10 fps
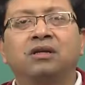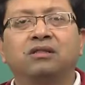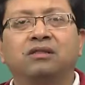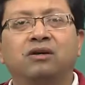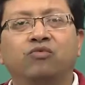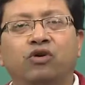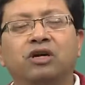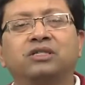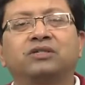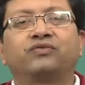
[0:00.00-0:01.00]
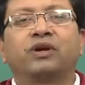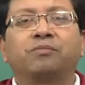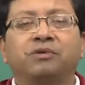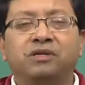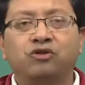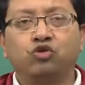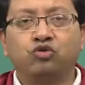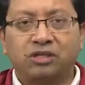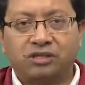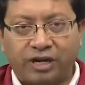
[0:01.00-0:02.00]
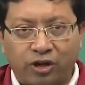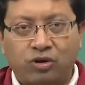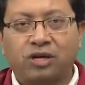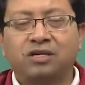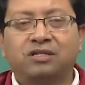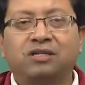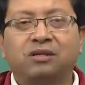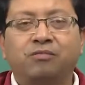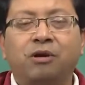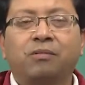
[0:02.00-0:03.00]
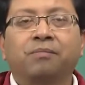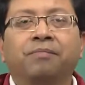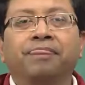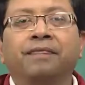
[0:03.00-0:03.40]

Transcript: the words which I am using, try to understand the problem